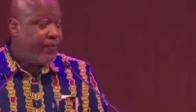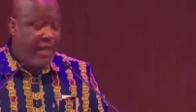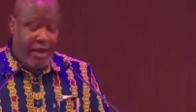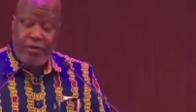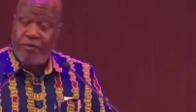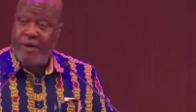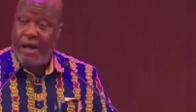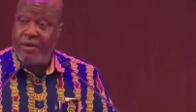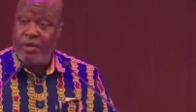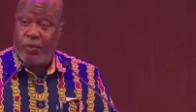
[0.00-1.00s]
that you
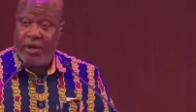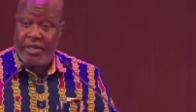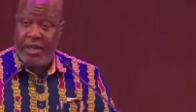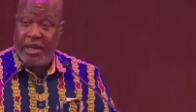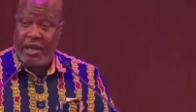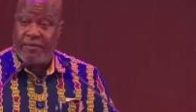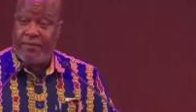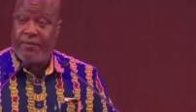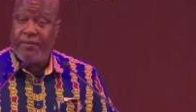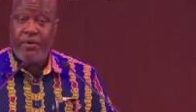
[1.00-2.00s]
found it worthy enough
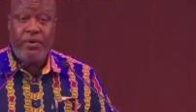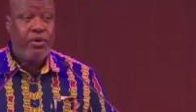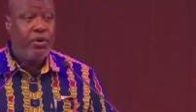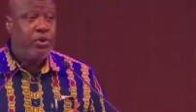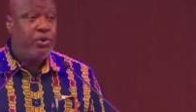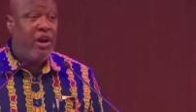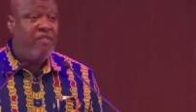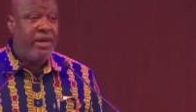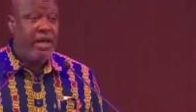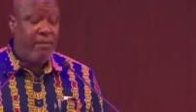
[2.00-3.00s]
to
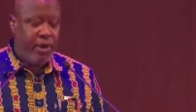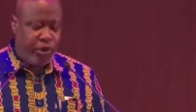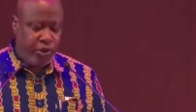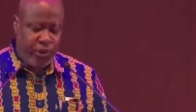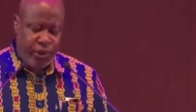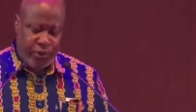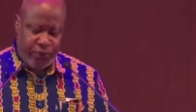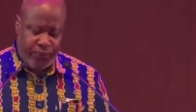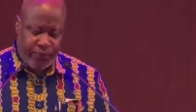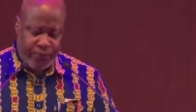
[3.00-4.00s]
have me come and join
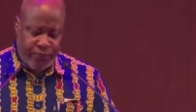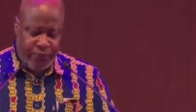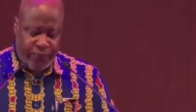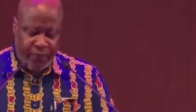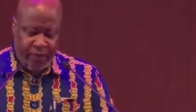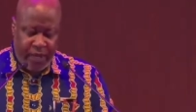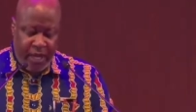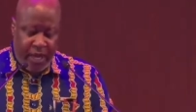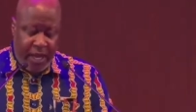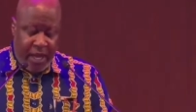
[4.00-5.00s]
you.
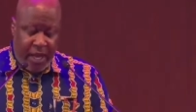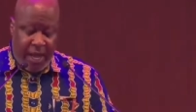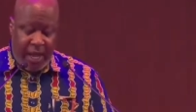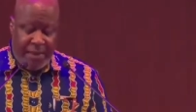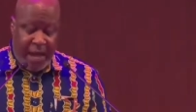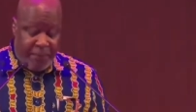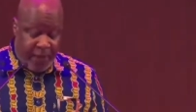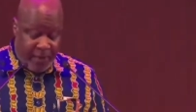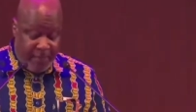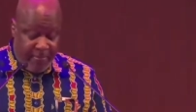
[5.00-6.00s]
I am
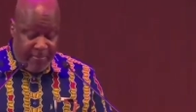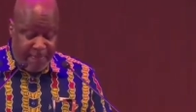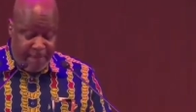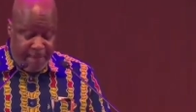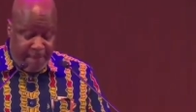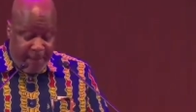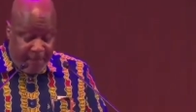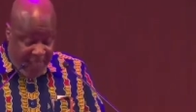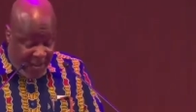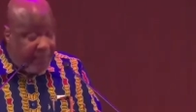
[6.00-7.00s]
happy
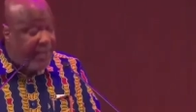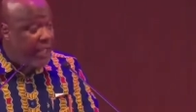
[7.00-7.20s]
that I've